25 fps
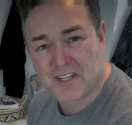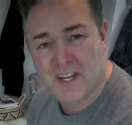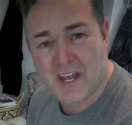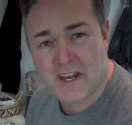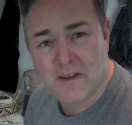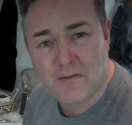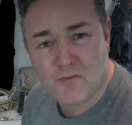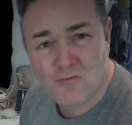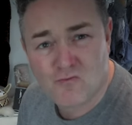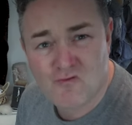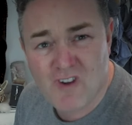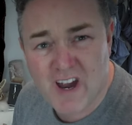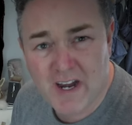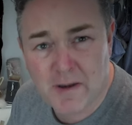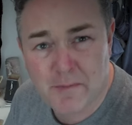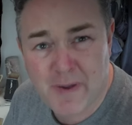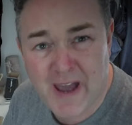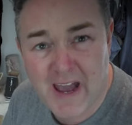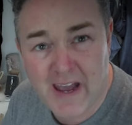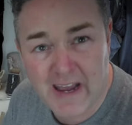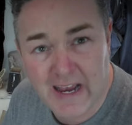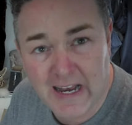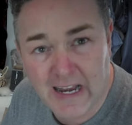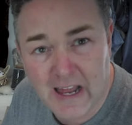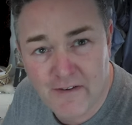say around
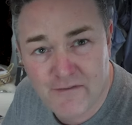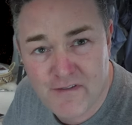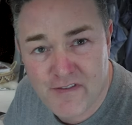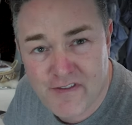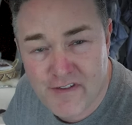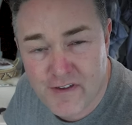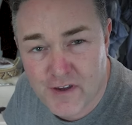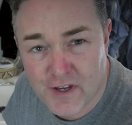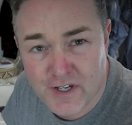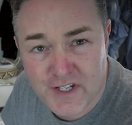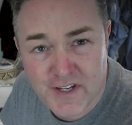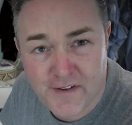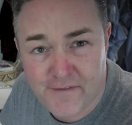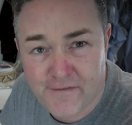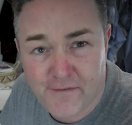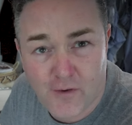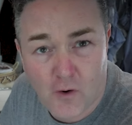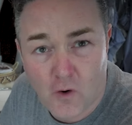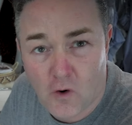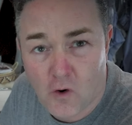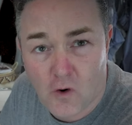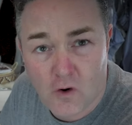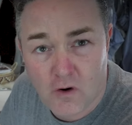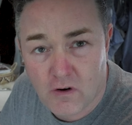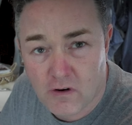about
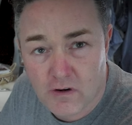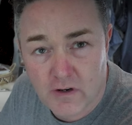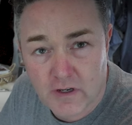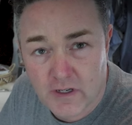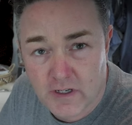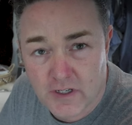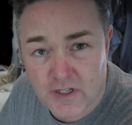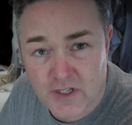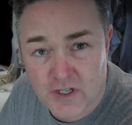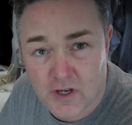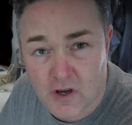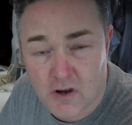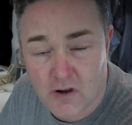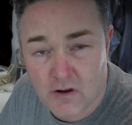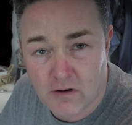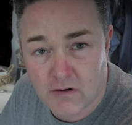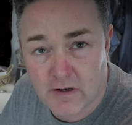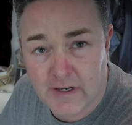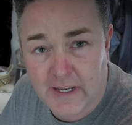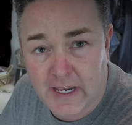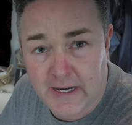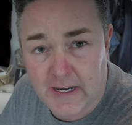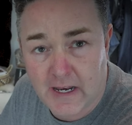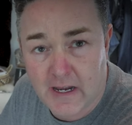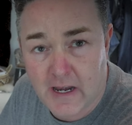11:34,
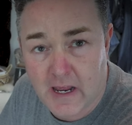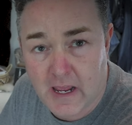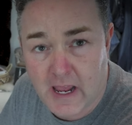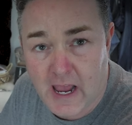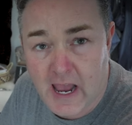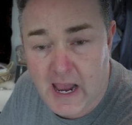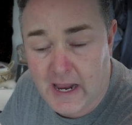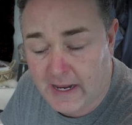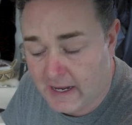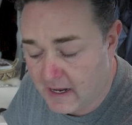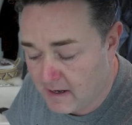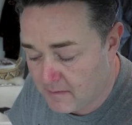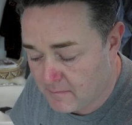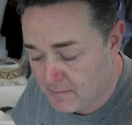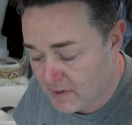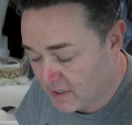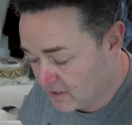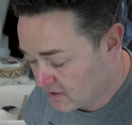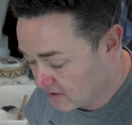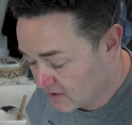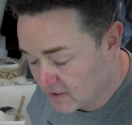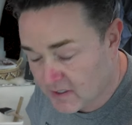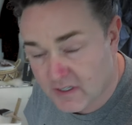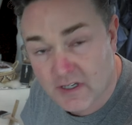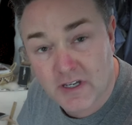start getting it hanging,
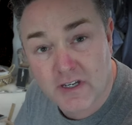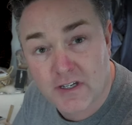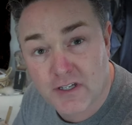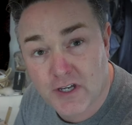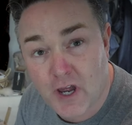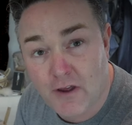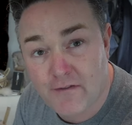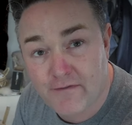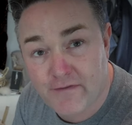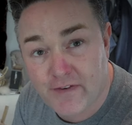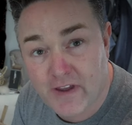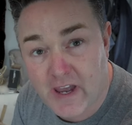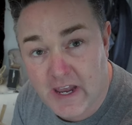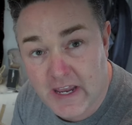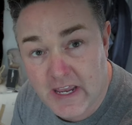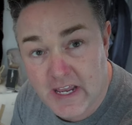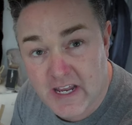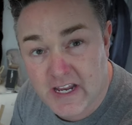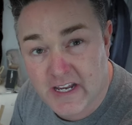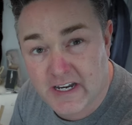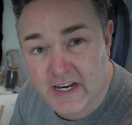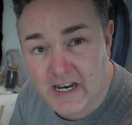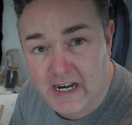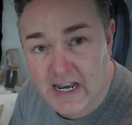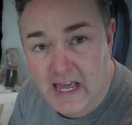because don't forget you
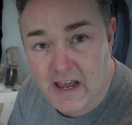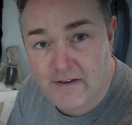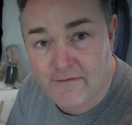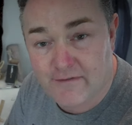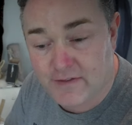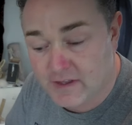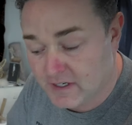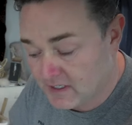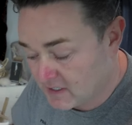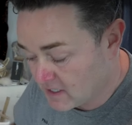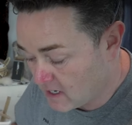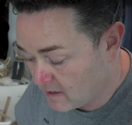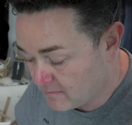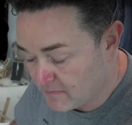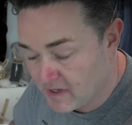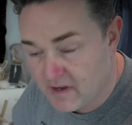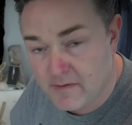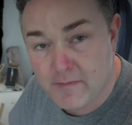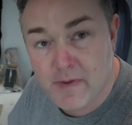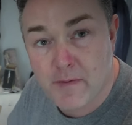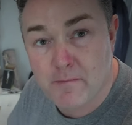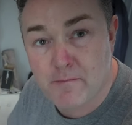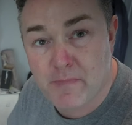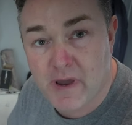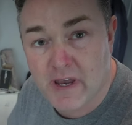can allow for the time that
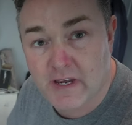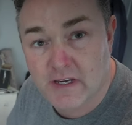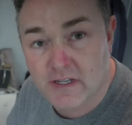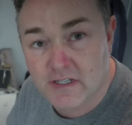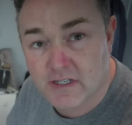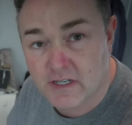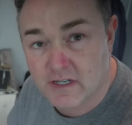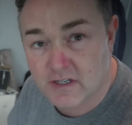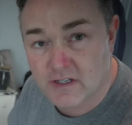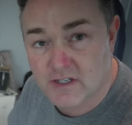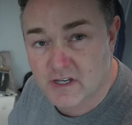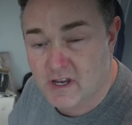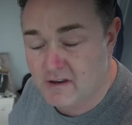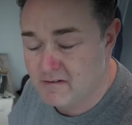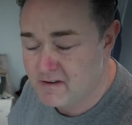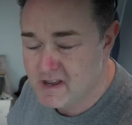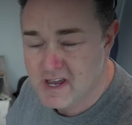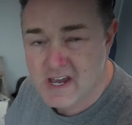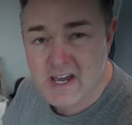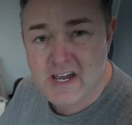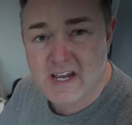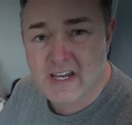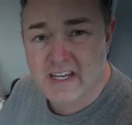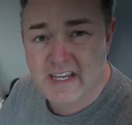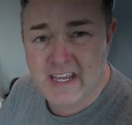you've been pasting. So
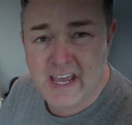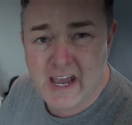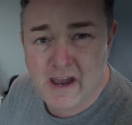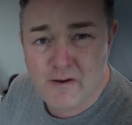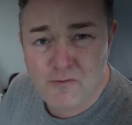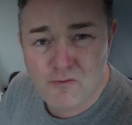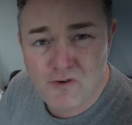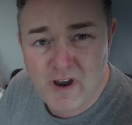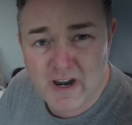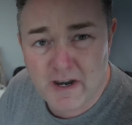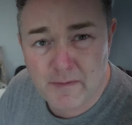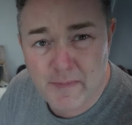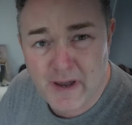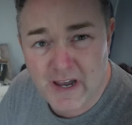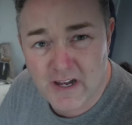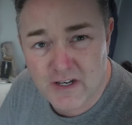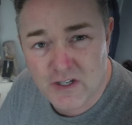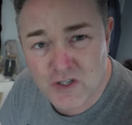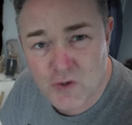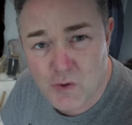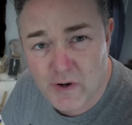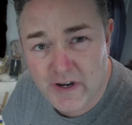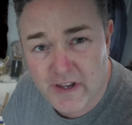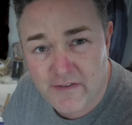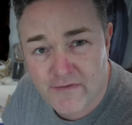yeah, around
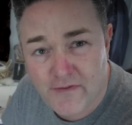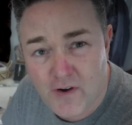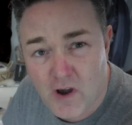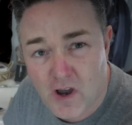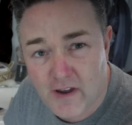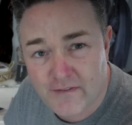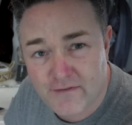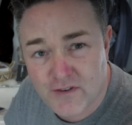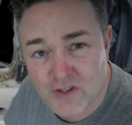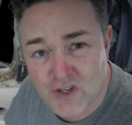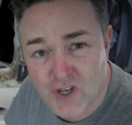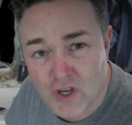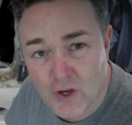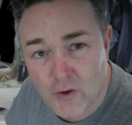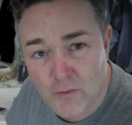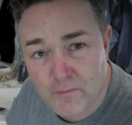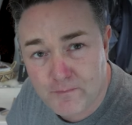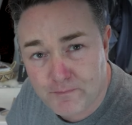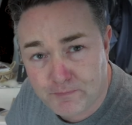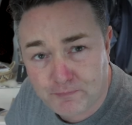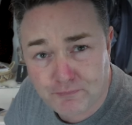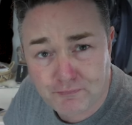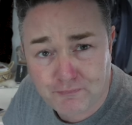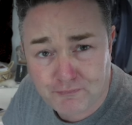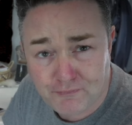about 25
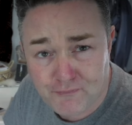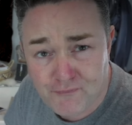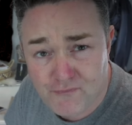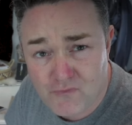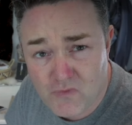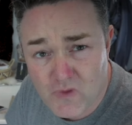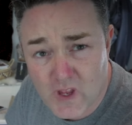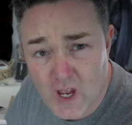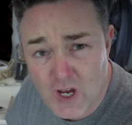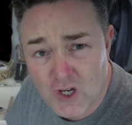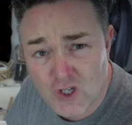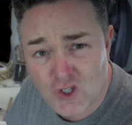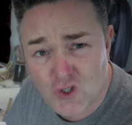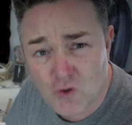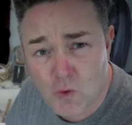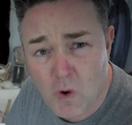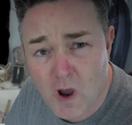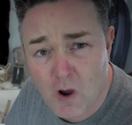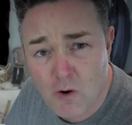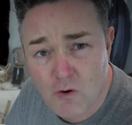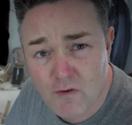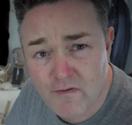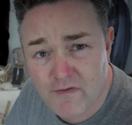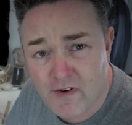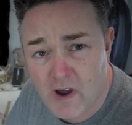to
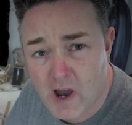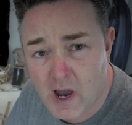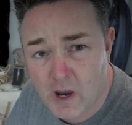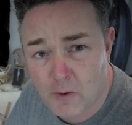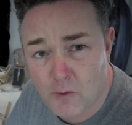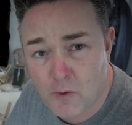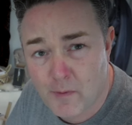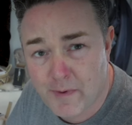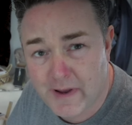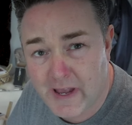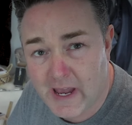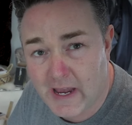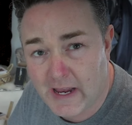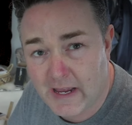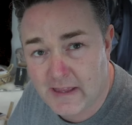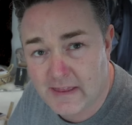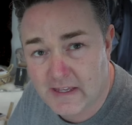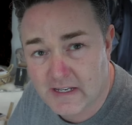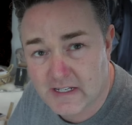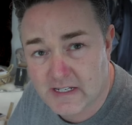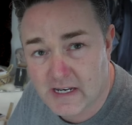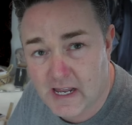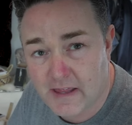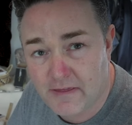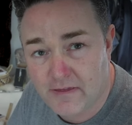12, I will be getting
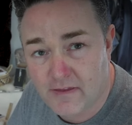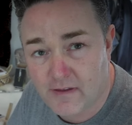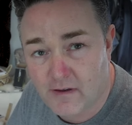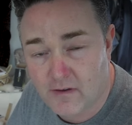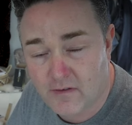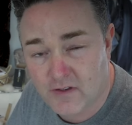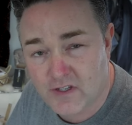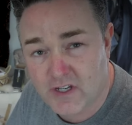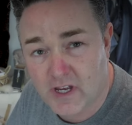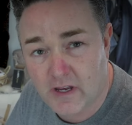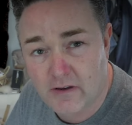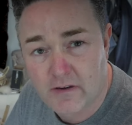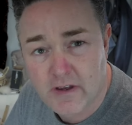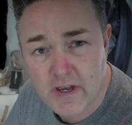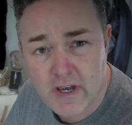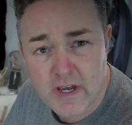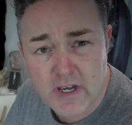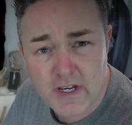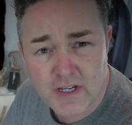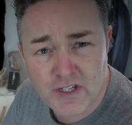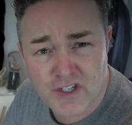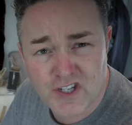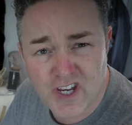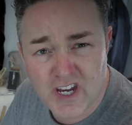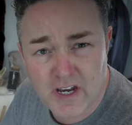this length on. So
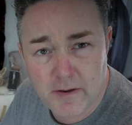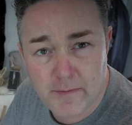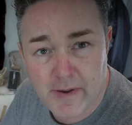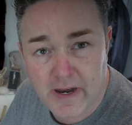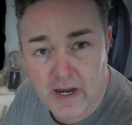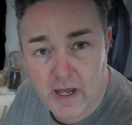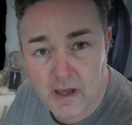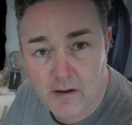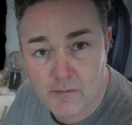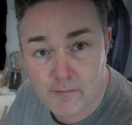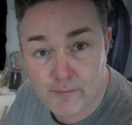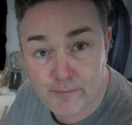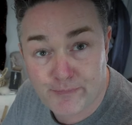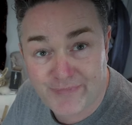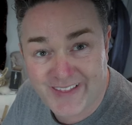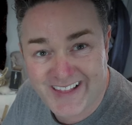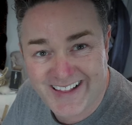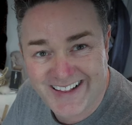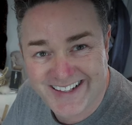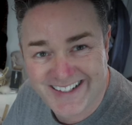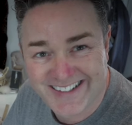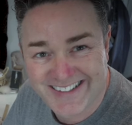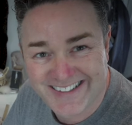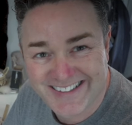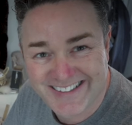see you in a minute,
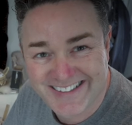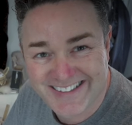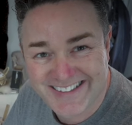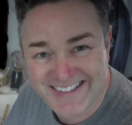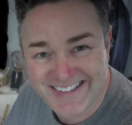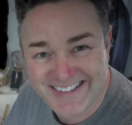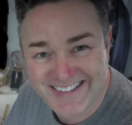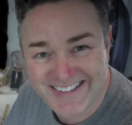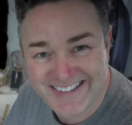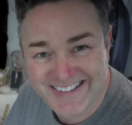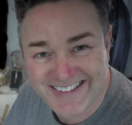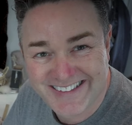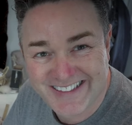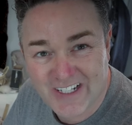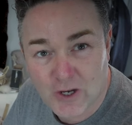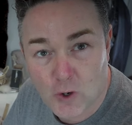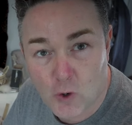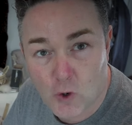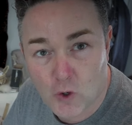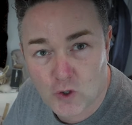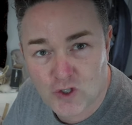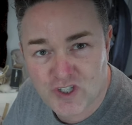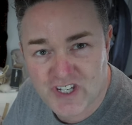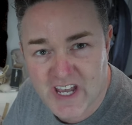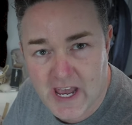
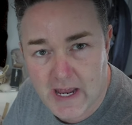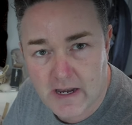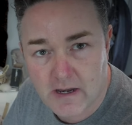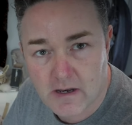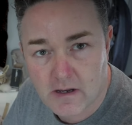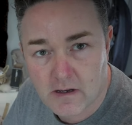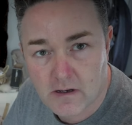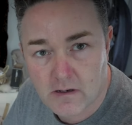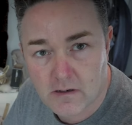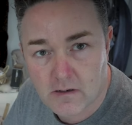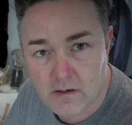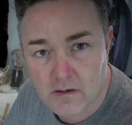or 10.